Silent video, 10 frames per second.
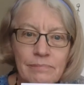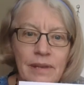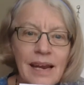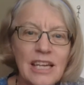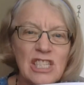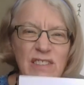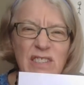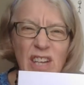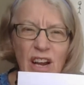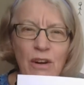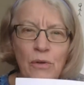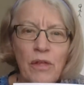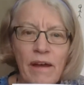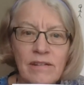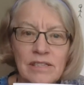and actually there's a clue
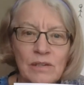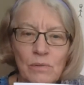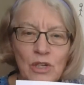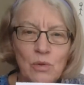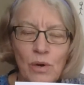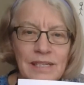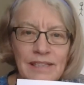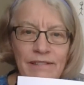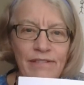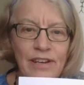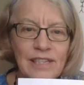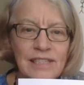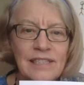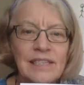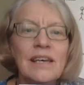there as to which one is the
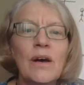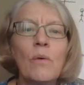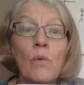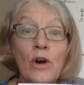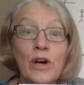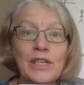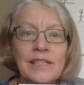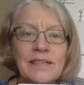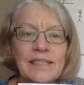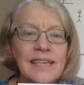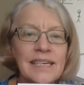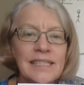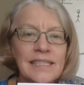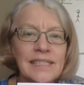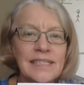first word in the
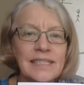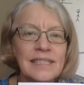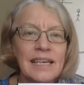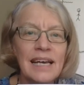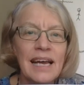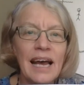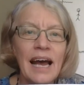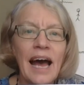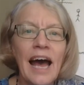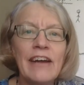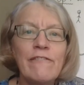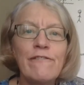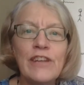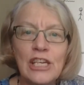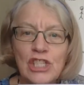sentence, and
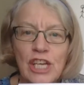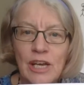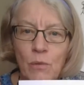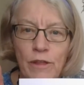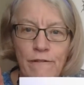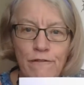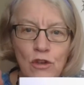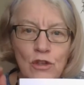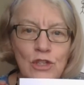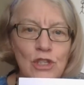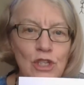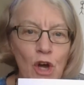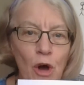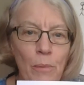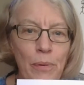finish it with a full
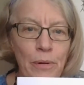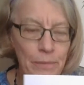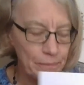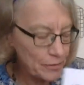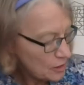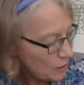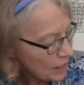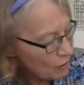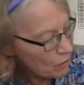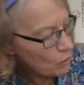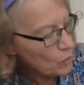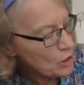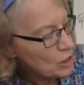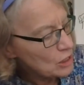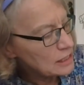stop. So here are the
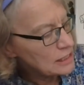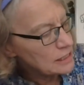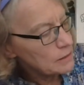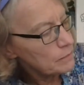words.